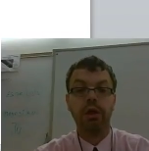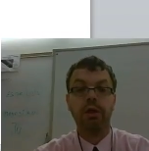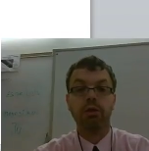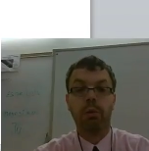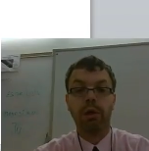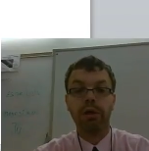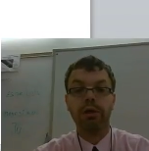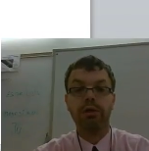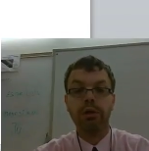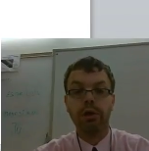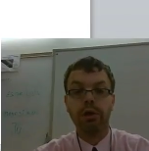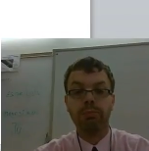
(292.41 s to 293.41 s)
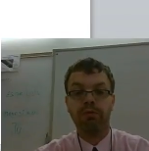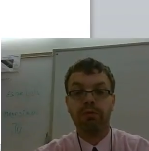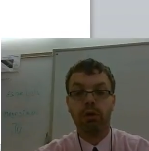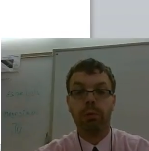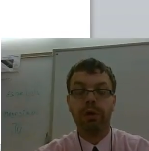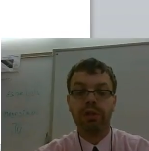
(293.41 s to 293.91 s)
So what we're going to do is
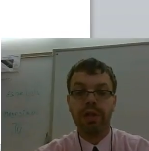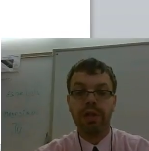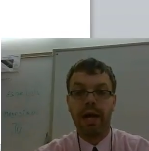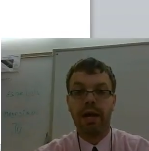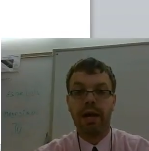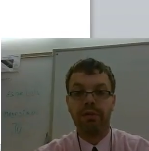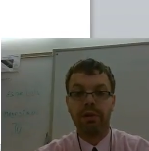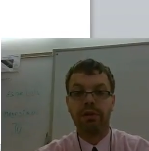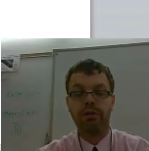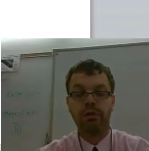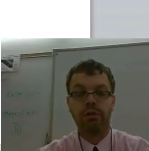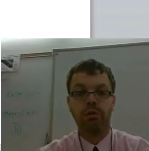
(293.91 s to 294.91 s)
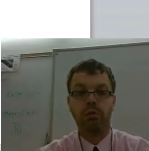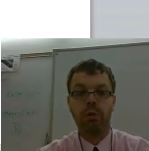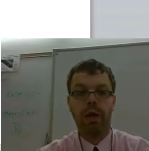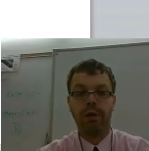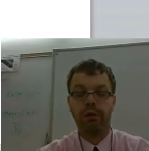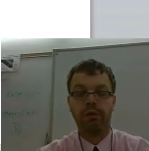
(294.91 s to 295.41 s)
before we dive into
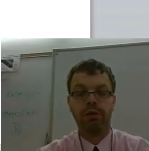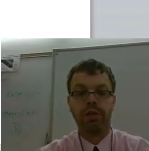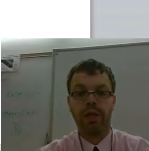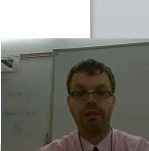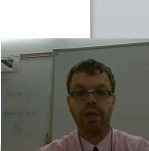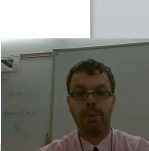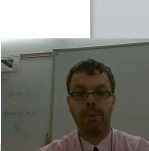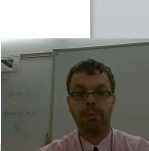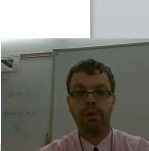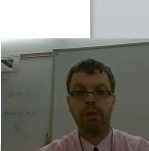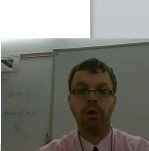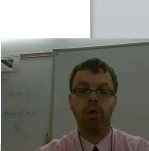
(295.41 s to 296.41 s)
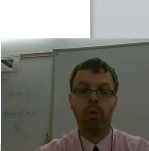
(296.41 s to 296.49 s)
how the Crusades happened,